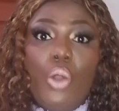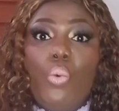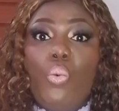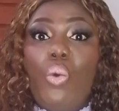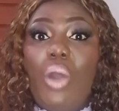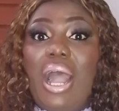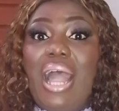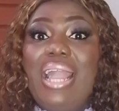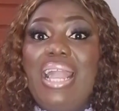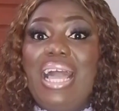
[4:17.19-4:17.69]

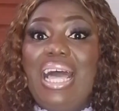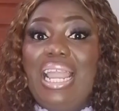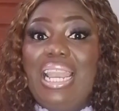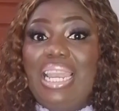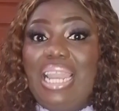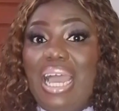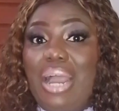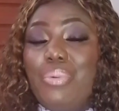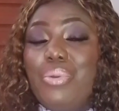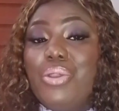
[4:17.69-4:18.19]
while
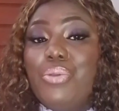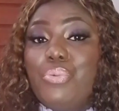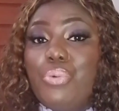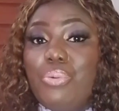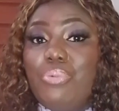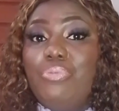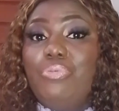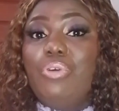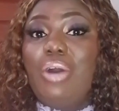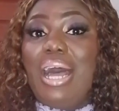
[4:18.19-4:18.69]
allowing
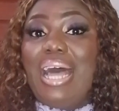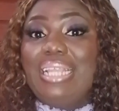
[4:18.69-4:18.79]
room for